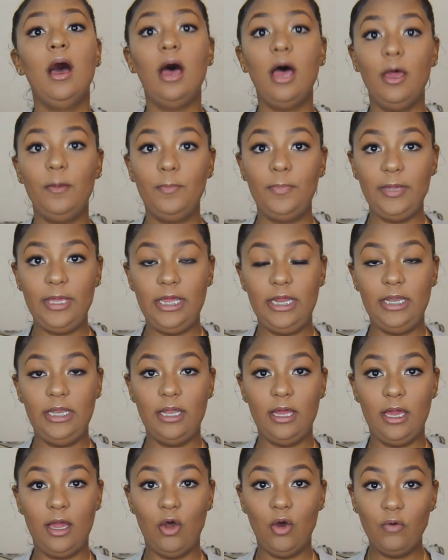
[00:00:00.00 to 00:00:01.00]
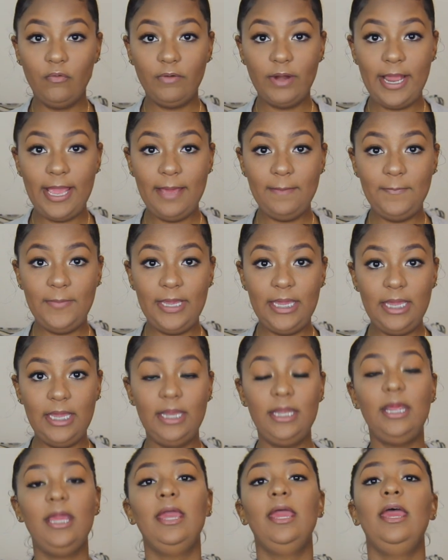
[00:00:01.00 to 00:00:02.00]
up in the overhead
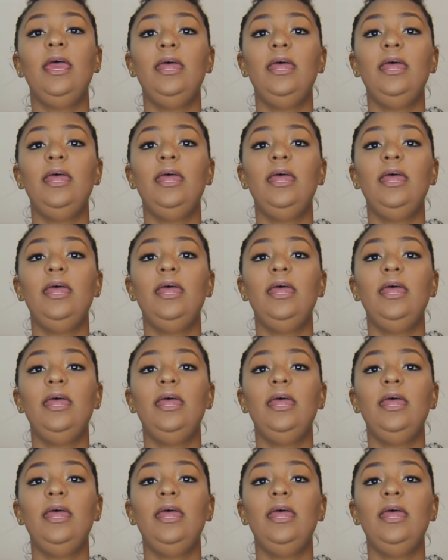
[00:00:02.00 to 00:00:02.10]
bin